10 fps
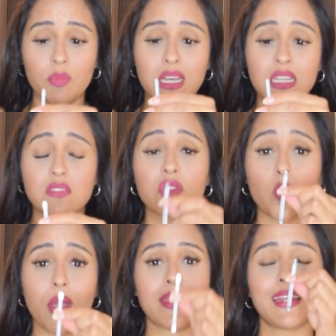because of the
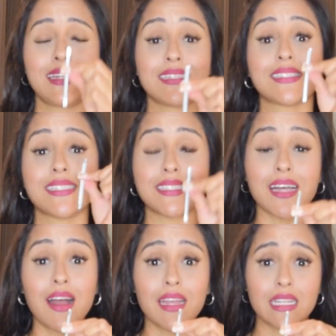way that it is
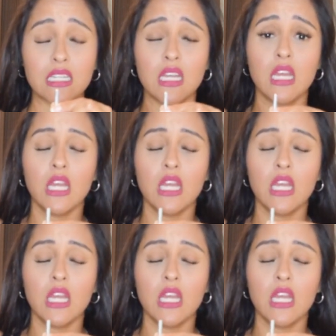designed.